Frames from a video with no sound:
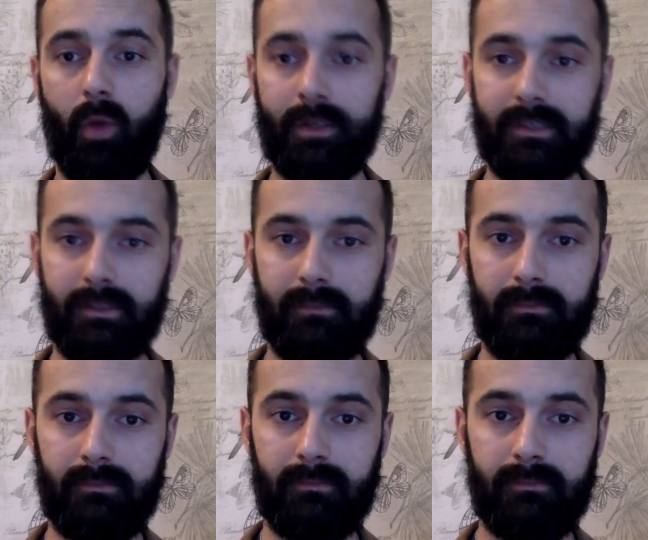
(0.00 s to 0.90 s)
want to.
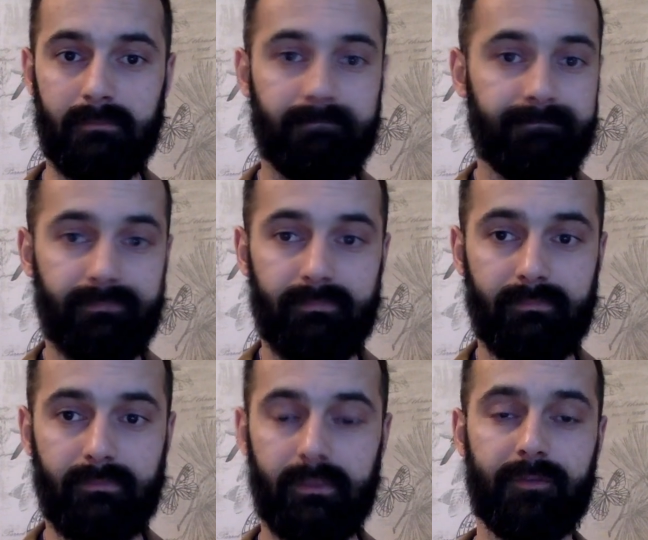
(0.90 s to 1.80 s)

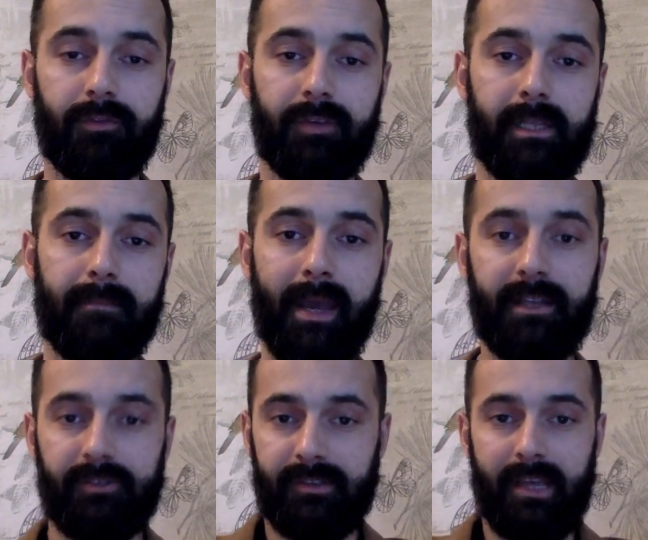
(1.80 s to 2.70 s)
If you're feeling
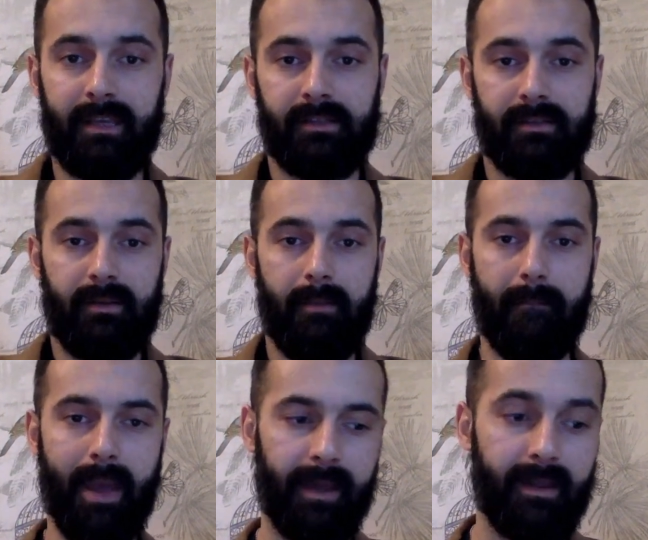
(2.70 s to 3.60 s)
bad, just say
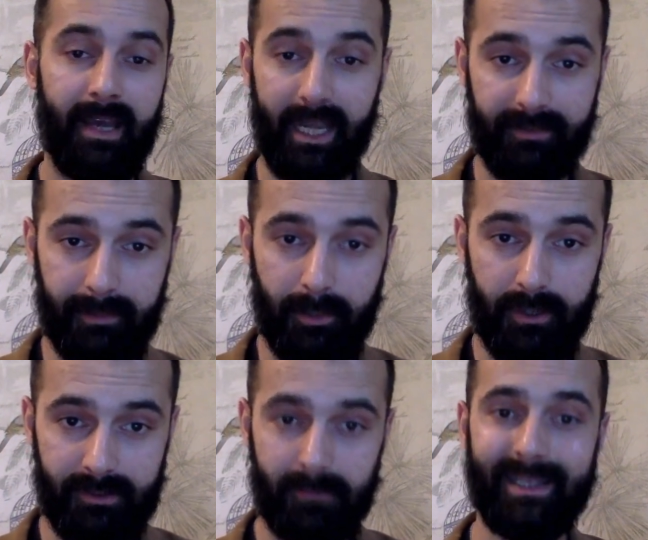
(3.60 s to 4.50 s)
bad. And if the
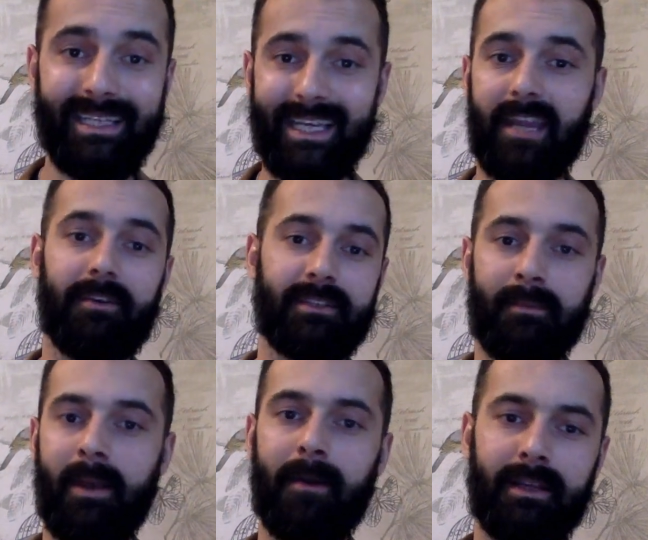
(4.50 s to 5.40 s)
person really cares
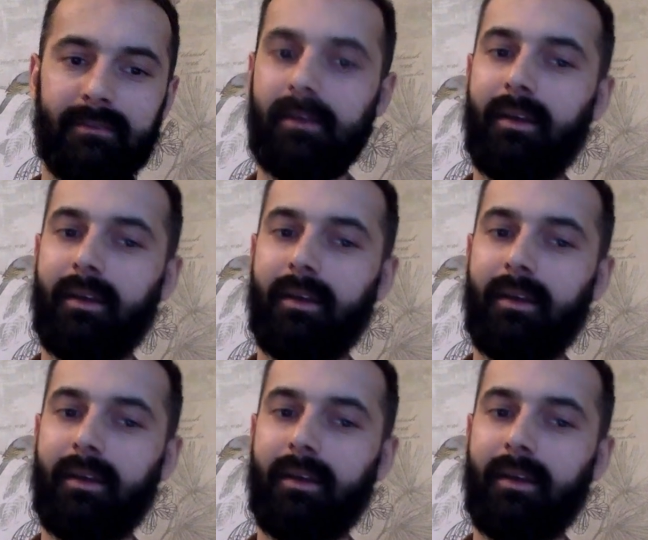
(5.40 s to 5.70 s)
about it,